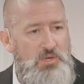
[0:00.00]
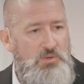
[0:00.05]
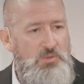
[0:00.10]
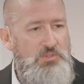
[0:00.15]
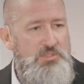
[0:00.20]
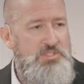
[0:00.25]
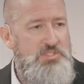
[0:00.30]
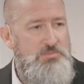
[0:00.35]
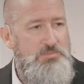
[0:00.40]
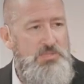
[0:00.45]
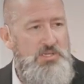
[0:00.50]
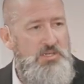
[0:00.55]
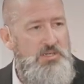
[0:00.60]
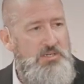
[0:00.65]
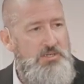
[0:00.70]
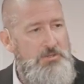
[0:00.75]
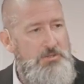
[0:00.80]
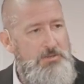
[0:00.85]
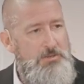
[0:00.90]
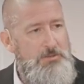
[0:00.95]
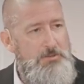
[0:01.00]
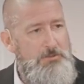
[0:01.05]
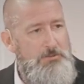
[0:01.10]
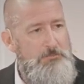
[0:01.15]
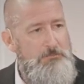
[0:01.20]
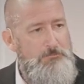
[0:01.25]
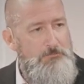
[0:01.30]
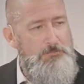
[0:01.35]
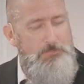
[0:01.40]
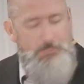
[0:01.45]
Holy Spirit.
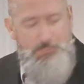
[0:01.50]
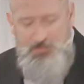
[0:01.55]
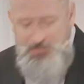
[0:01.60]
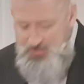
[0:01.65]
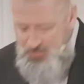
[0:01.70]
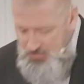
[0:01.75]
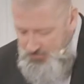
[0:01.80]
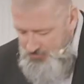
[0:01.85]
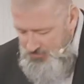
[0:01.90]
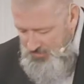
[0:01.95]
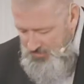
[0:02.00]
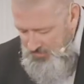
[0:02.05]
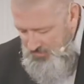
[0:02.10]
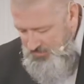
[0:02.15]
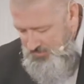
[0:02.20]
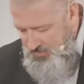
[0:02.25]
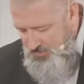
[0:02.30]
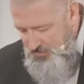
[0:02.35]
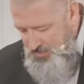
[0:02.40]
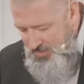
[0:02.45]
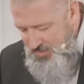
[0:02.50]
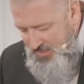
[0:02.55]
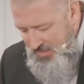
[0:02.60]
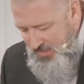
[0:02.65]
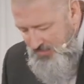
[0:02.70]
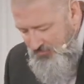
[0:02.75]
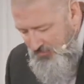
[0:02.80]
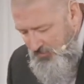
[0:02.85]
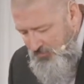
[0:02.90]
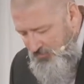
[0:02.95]
Something to be
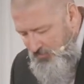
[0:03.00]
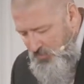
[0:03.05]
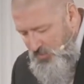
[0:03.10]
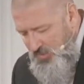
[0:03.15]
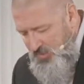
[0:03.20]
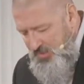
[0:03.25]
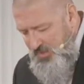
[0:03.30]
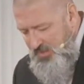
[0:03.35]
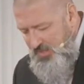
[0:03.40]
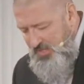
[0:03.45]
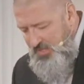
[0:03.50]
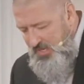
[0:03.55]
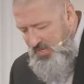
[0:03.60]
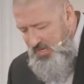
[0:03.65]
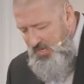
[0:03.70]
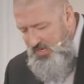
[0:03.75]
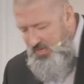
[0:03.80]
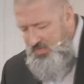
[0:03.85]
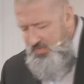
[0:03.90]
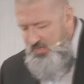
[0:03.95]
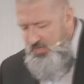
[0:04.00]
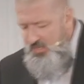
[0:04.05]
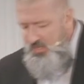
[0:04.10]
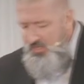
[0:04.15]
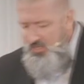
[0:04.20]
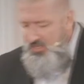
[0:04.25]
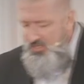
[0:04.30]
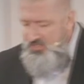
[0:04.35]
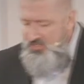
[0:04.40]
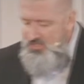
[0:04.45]
thankful for, that God
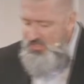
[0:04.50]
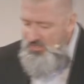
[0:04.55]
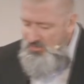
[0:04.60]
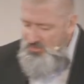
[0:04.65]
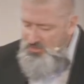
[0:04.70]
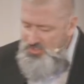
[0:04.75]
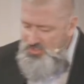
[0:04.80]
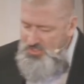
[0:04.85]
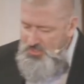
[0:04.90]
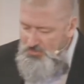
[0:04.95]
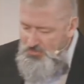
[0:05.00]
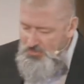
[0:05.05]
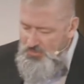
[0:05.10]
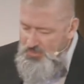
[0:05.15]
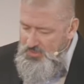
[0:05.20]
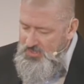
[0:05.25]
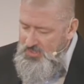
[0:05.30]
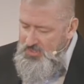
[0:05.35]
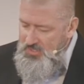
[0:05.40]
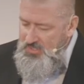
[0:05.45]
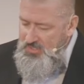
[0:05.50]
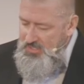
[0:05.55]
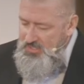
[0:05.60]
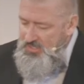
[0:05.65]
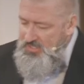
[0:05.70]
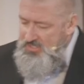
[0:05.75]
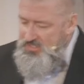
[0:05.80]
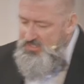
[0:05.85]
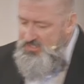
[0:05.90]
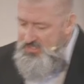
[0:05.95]
is our shepherd
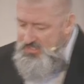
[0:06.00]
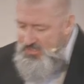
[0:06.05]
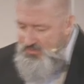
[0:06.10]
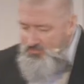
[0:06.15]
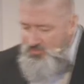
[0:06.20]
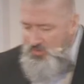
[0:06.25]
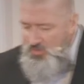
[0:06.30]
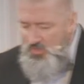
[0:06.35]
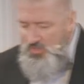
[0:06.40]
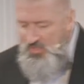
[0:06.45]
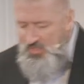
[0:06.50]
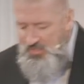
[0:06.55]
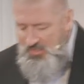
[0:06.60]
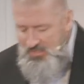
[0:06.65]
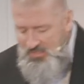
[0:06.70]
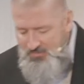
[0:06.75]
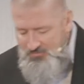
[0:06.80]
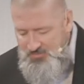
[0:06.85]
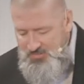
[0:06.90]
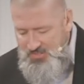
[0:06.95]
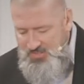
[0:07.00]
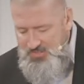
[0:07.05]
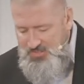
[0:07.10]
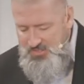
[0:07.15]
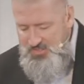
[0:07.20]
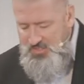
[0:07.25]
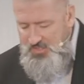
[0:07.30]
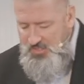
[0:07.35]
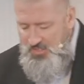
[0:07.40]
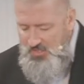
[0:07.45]
and he's never left
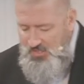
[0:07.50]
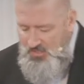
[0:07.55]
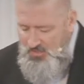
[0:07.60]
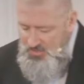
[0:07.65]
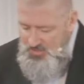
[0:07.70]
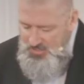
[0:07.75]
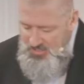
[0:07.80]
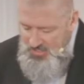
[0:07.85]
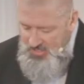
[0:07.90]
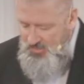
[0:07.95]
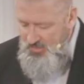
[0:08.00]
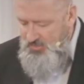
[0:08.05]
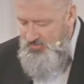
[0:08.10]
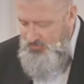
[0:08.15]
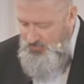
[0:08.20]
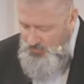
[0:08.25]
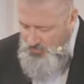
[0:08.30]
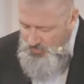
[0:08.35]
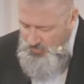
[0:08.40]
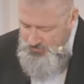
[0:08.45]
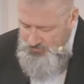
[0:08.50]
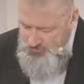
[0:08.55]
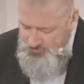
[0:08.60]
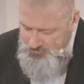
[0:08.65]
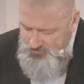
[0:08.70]
us uncared for.